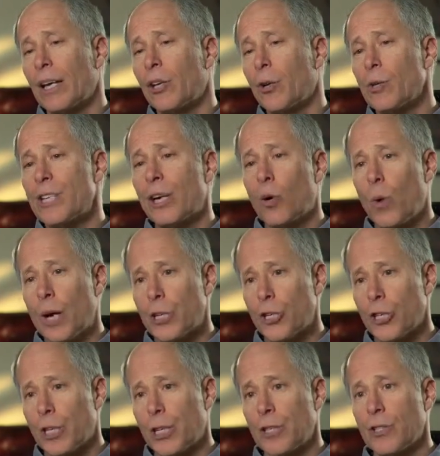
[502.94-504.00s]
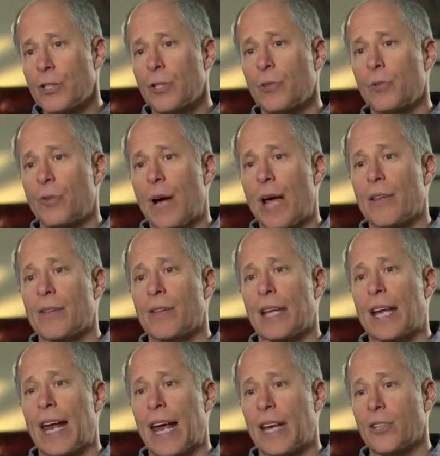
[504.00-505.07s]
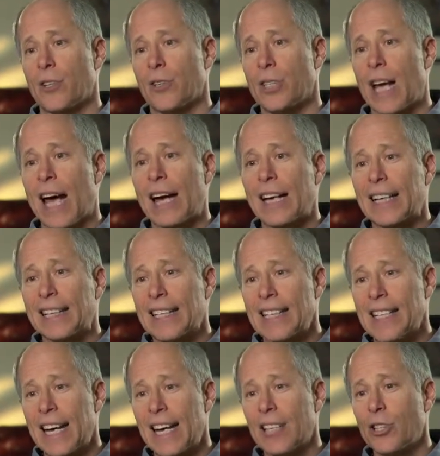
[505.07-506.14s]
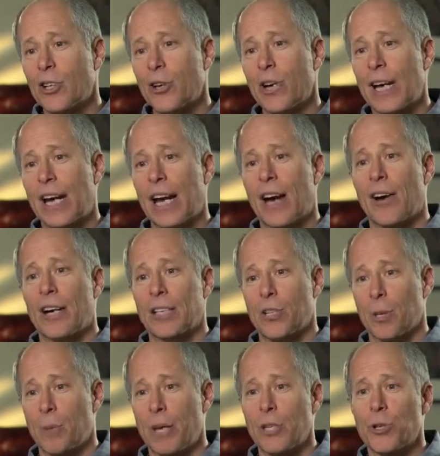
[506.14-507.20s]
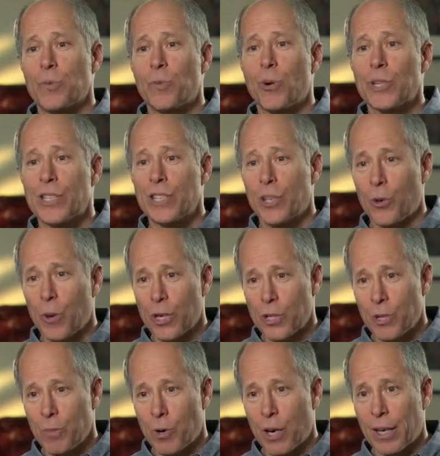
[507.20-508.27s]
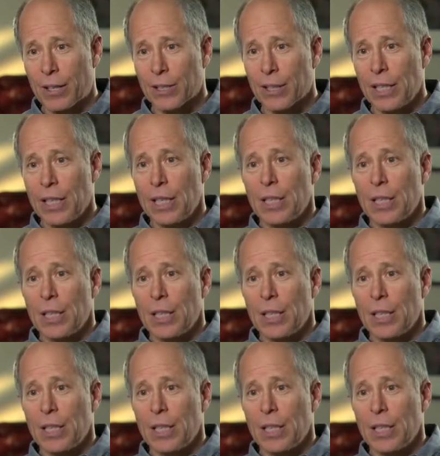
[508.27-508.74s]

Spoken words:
using questions rather than answers. I like to say turning our exclamation points into question marks.